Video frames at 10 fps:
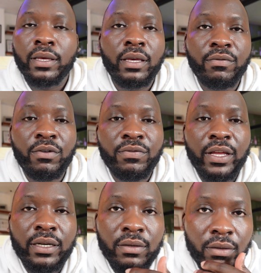give off
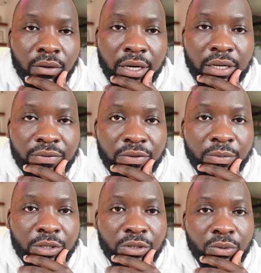that great
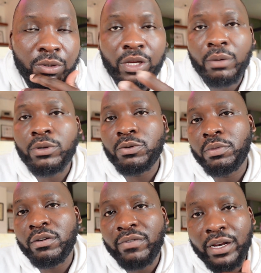information, when you're able to
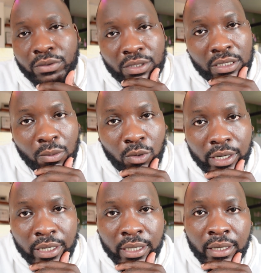bring value to
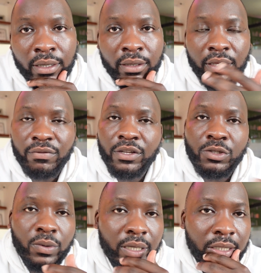someone,
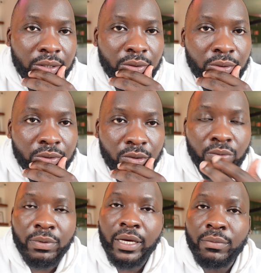eventually, you
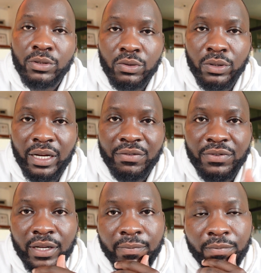become sought
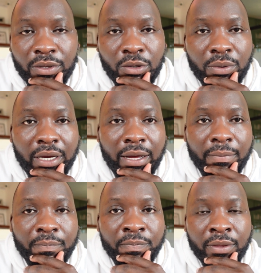after and you
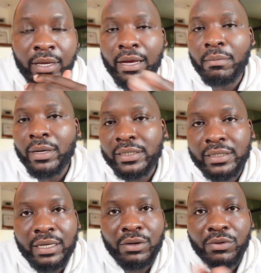become a
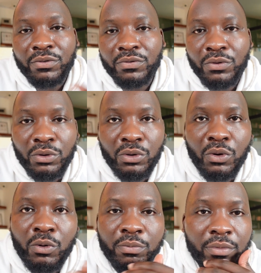master of your
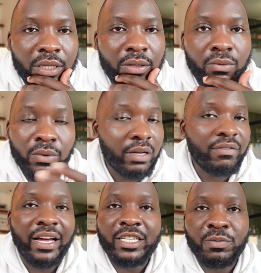dome in
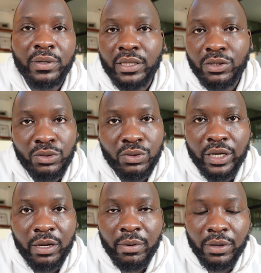whatever aspect that you're
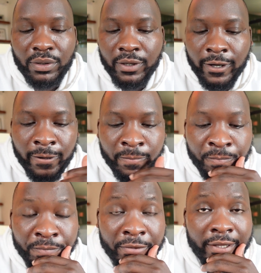talking about.
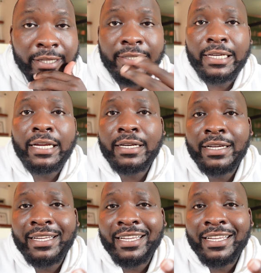In turn,